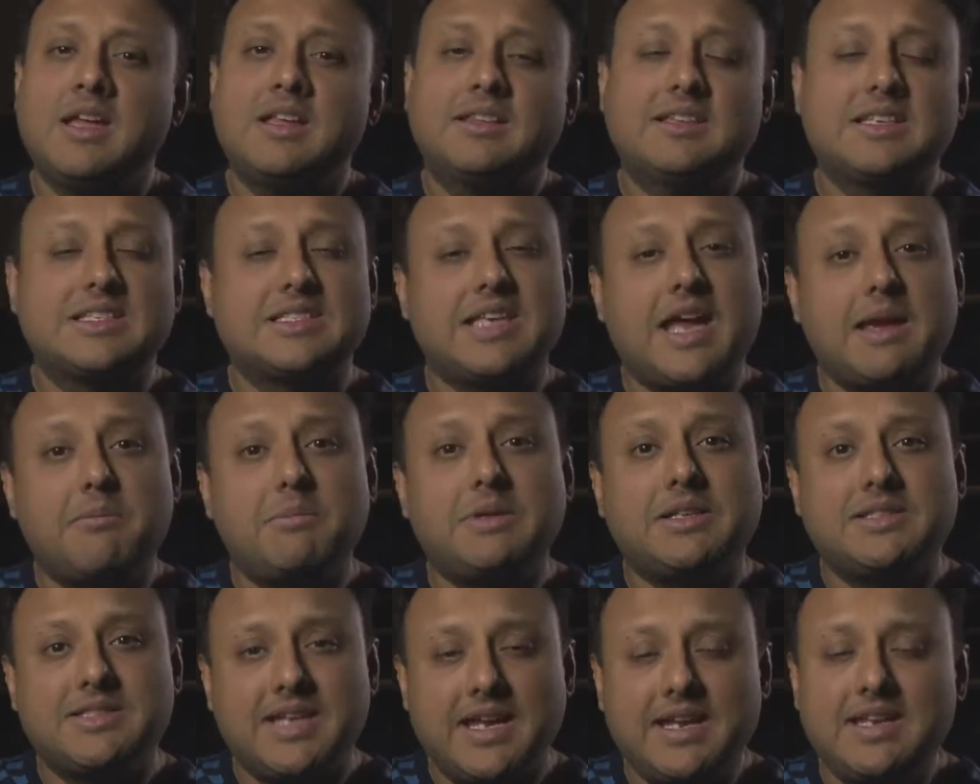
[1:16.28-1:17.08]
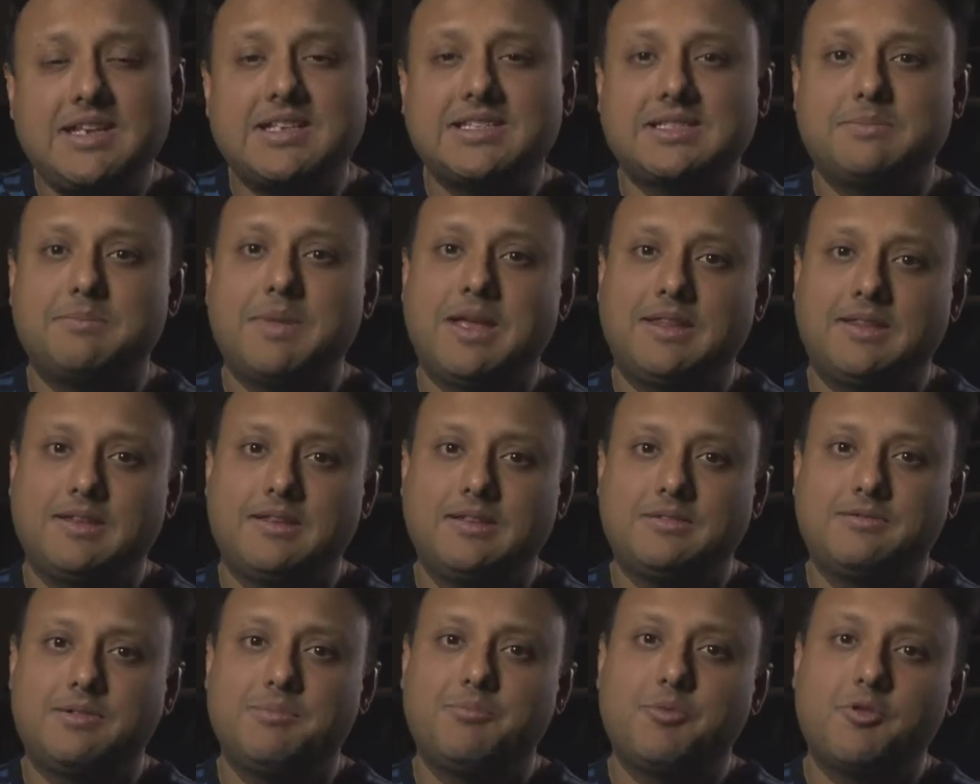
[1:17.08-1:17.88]
The simultaneous
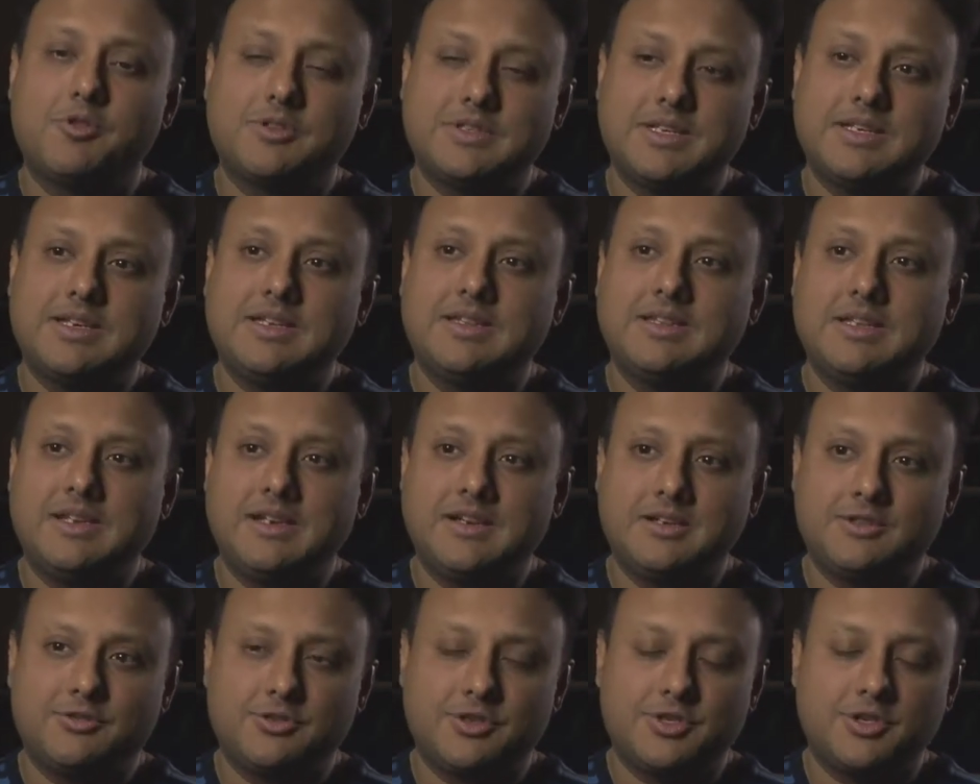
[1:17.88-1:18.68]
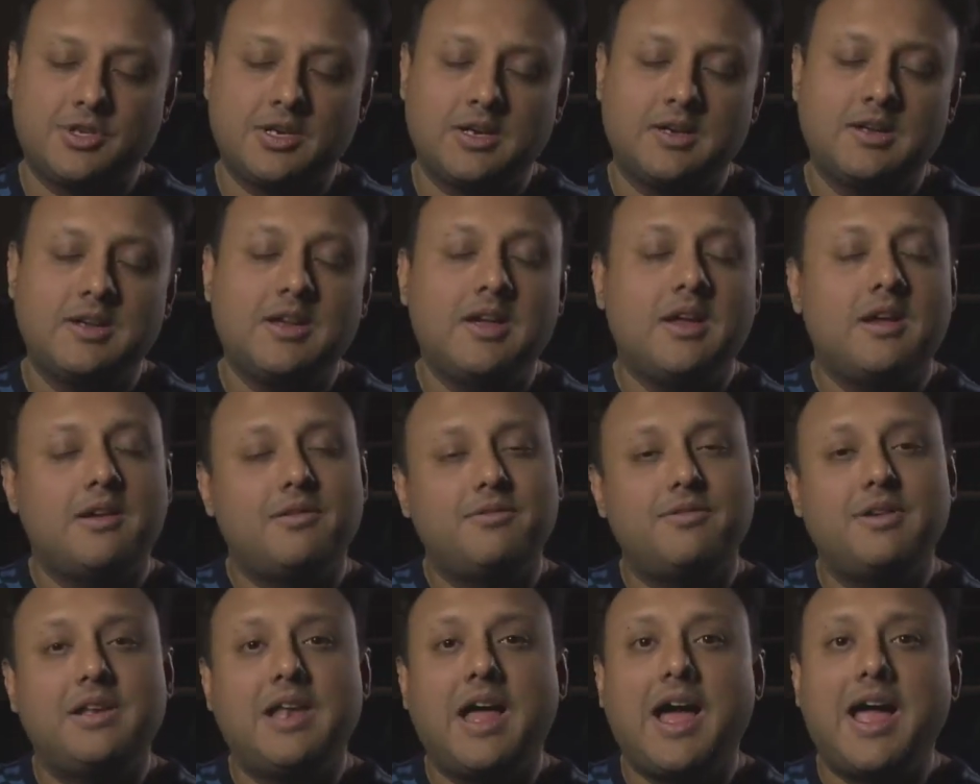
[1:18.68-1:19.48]
method reported in the literature
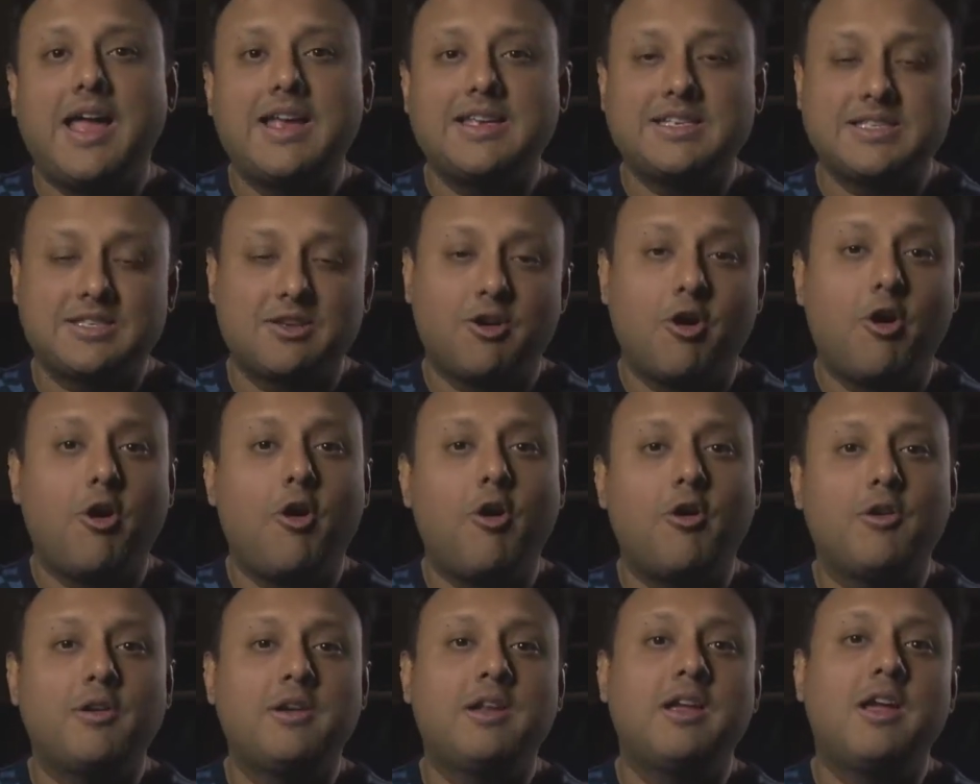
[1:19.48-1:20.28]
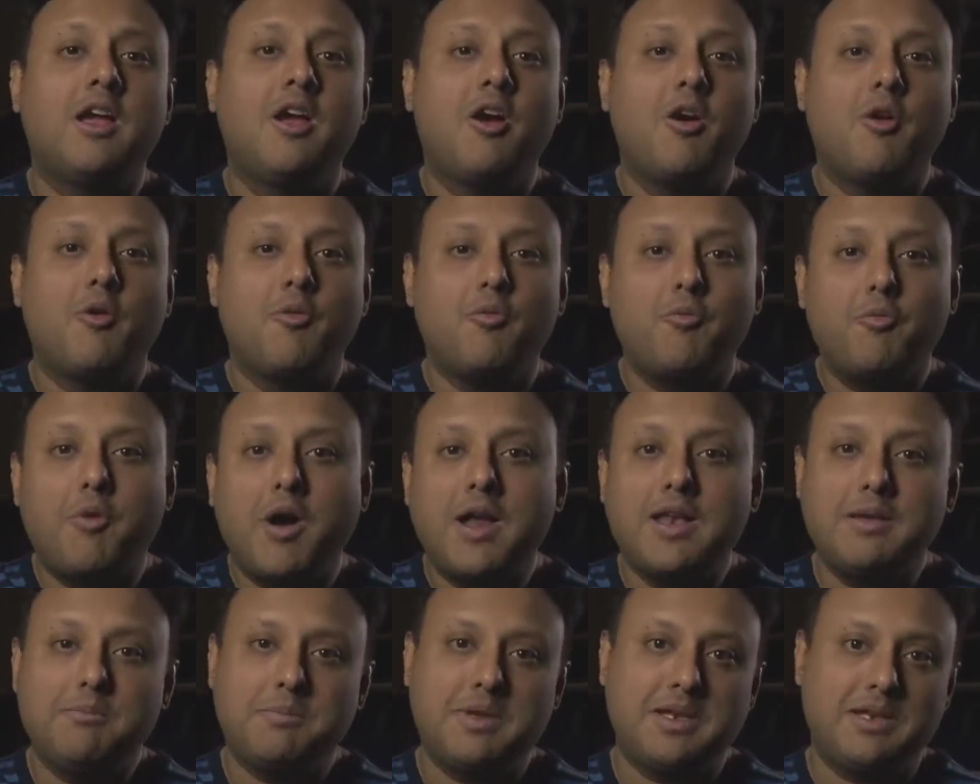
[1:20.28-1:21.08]
relies on
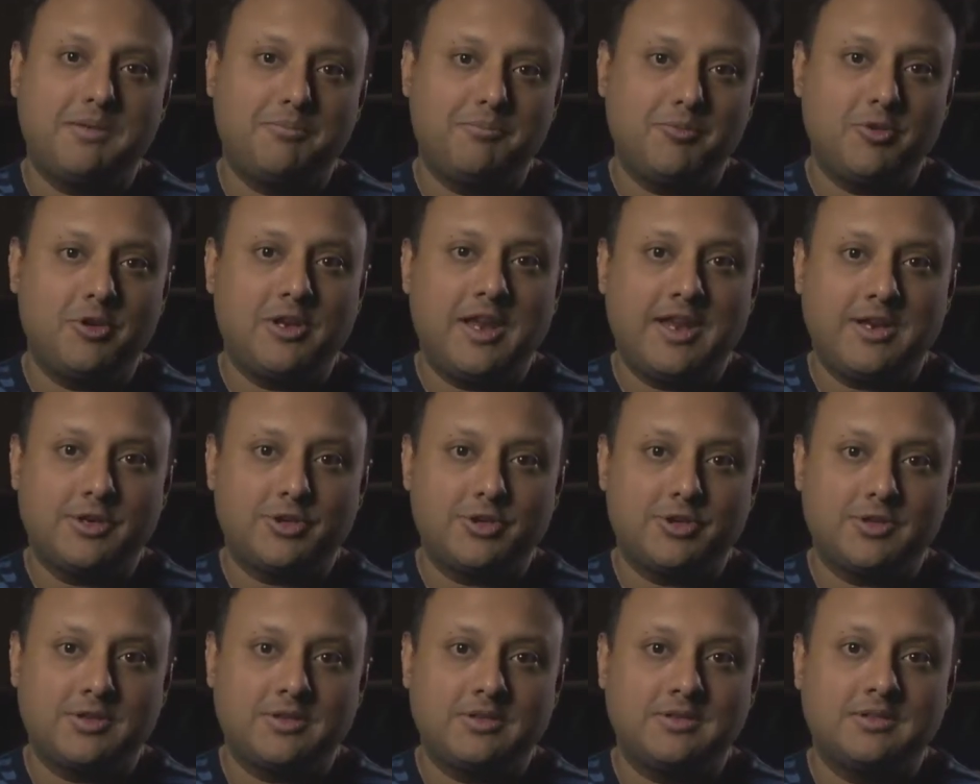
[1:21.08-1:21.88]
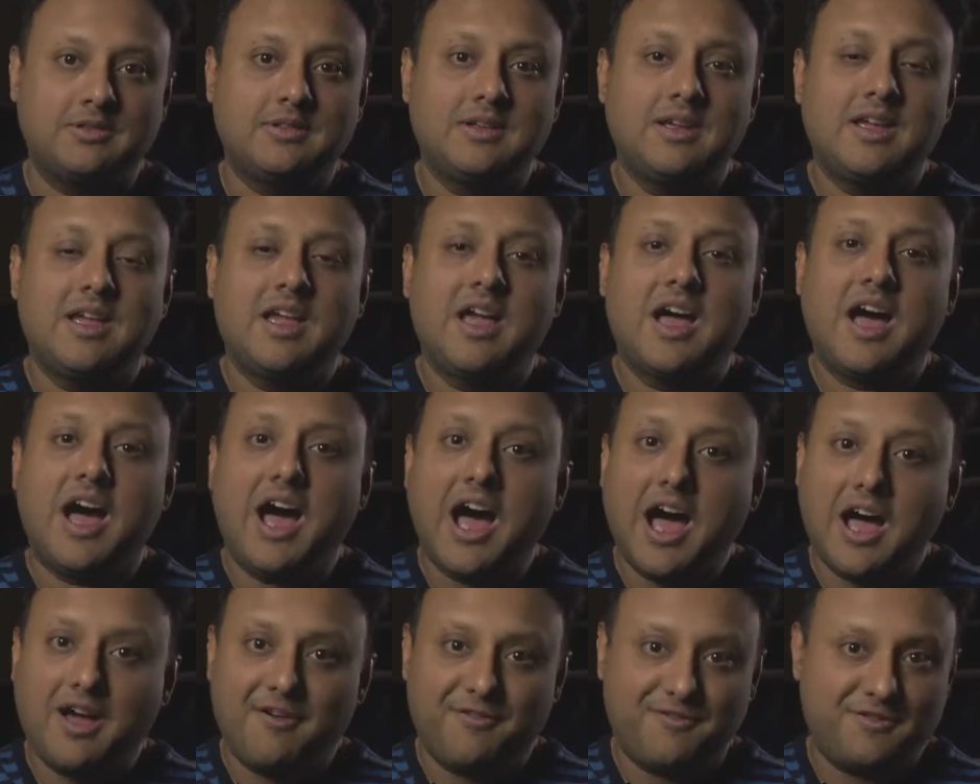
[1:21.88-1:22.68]
one manipulation
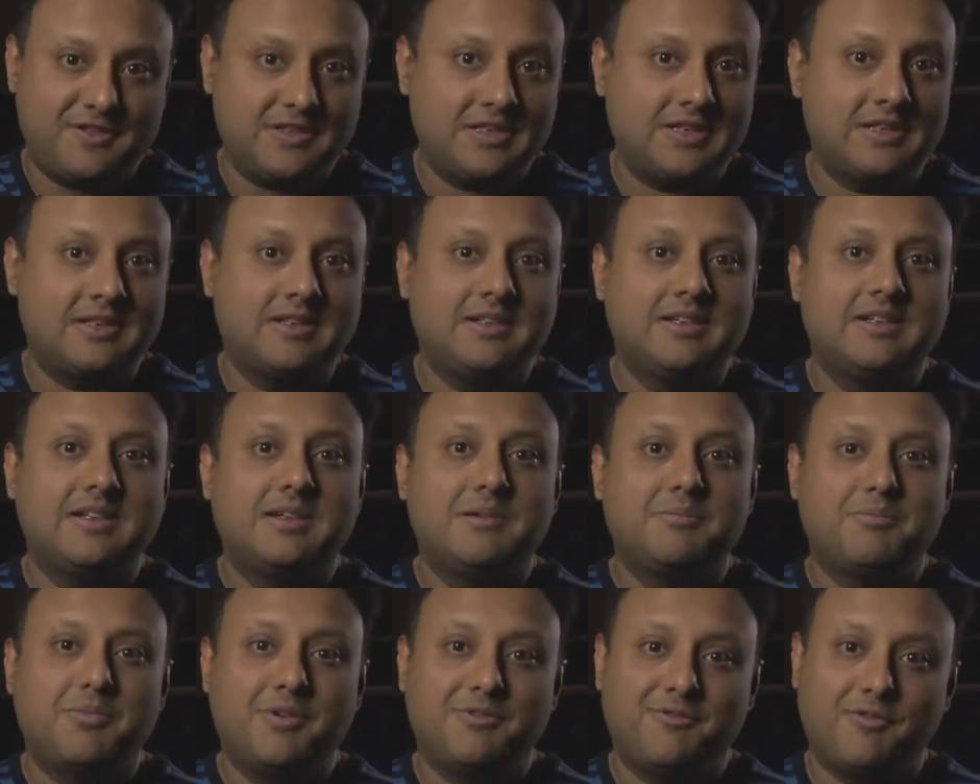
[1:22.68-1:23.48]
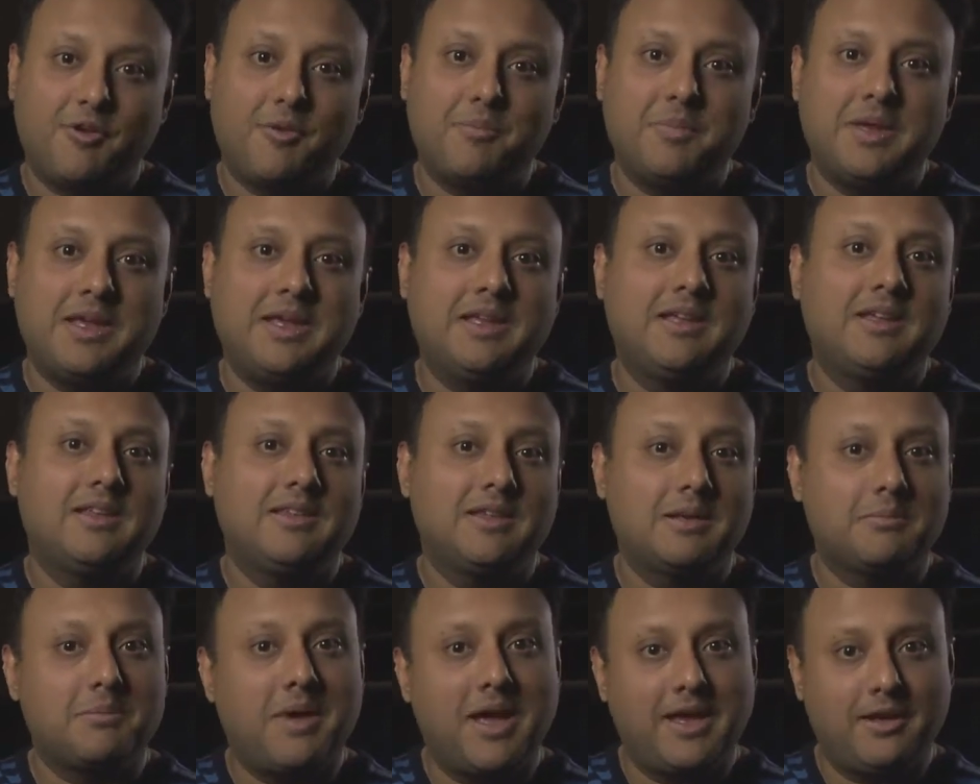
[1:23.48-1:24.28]
after performing
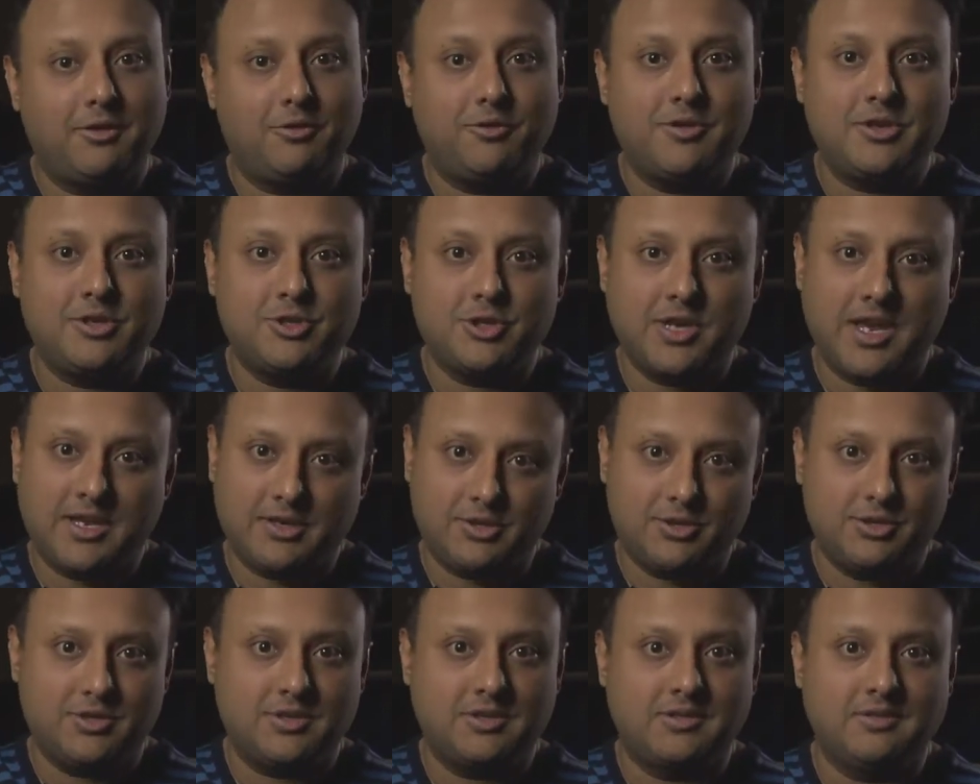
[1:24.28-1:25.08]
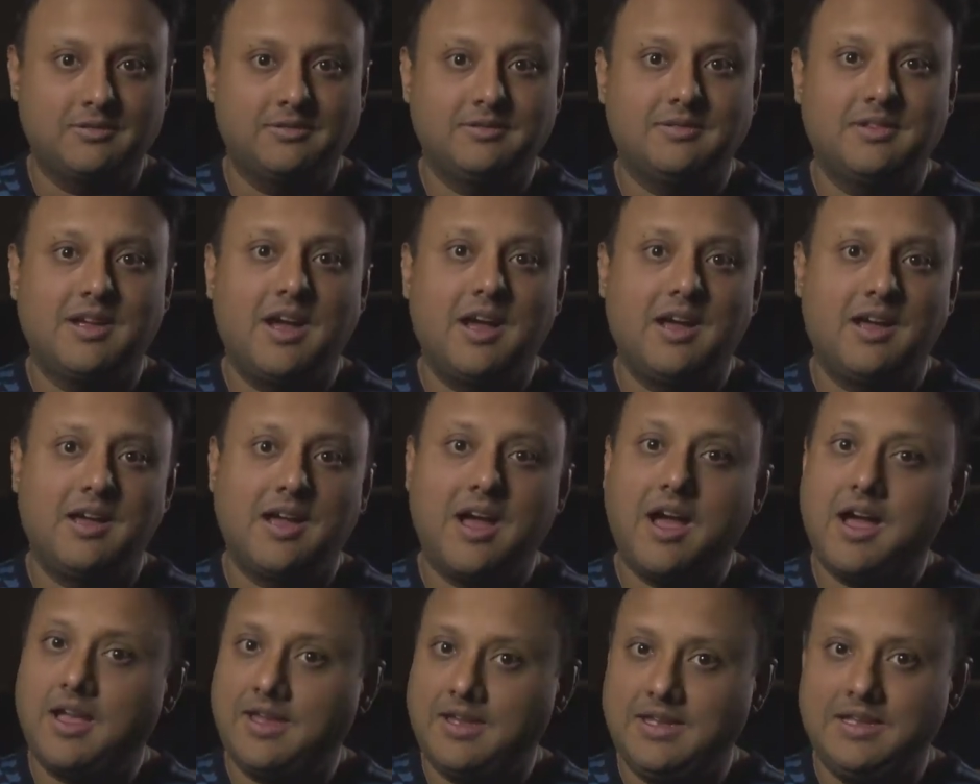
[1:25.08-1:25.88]
the microinjection,
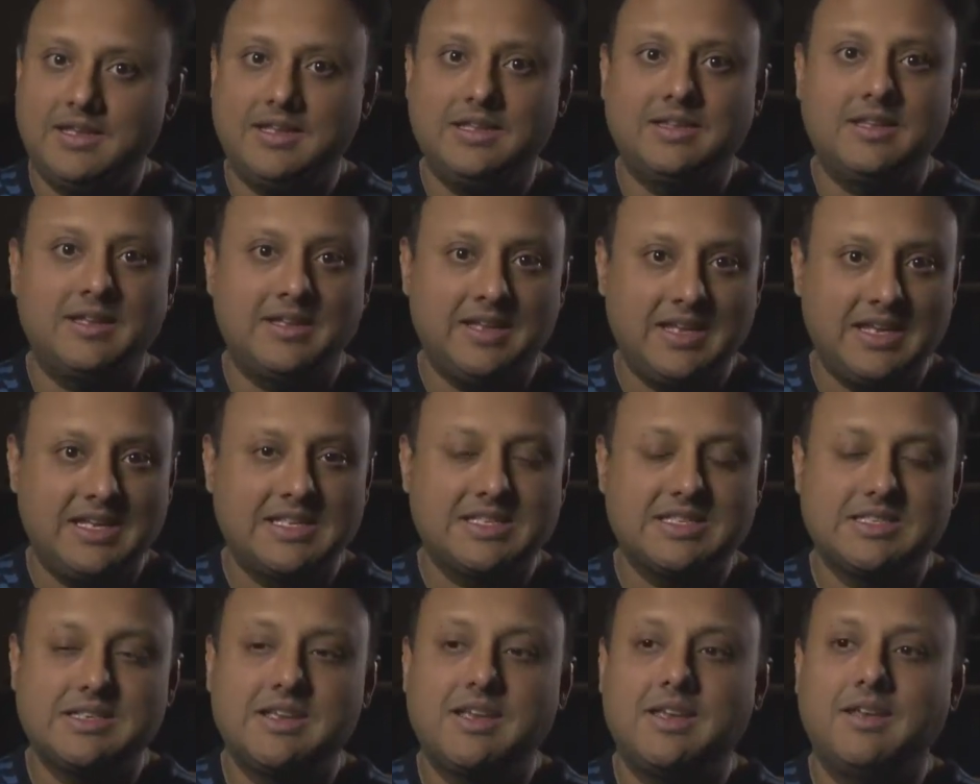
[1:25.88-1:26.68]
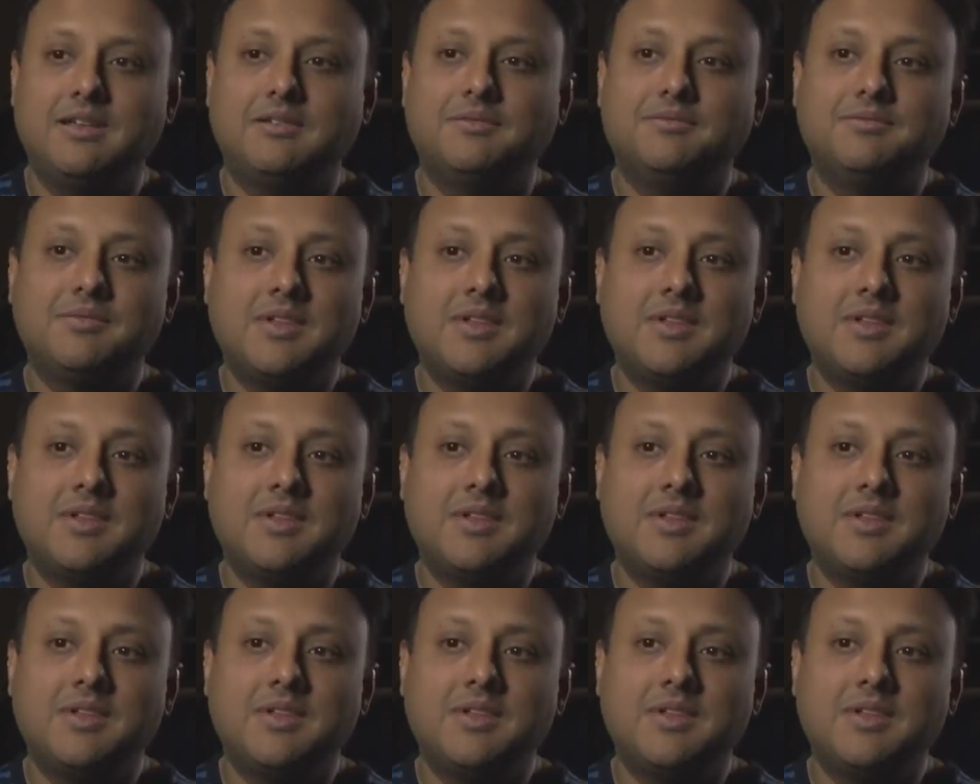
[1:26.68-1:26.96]
i.e. the ICSI.